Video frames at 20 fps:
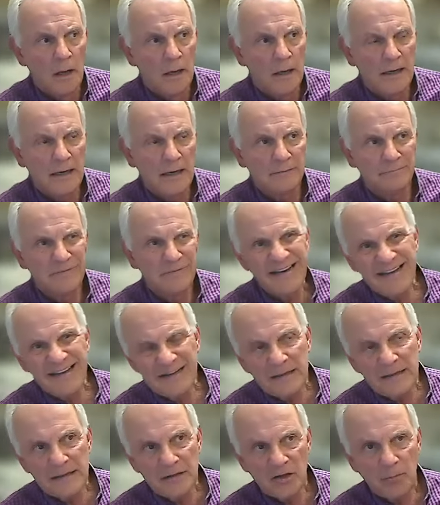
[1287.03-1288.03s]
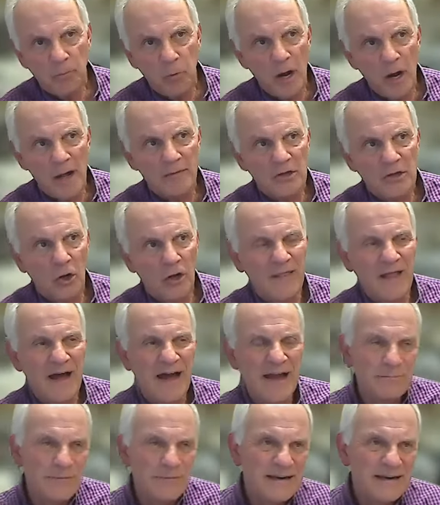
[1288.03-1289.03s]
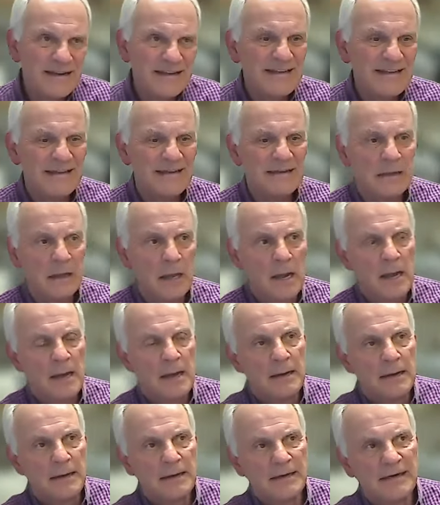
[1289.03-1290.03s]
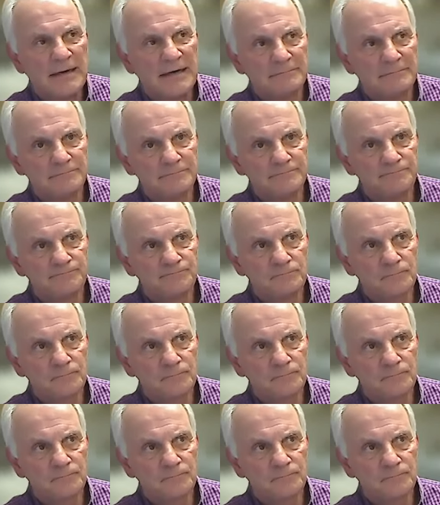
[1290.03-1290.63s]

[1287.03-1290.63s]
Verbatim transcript: Uh, but it, it's probably online, but again, um,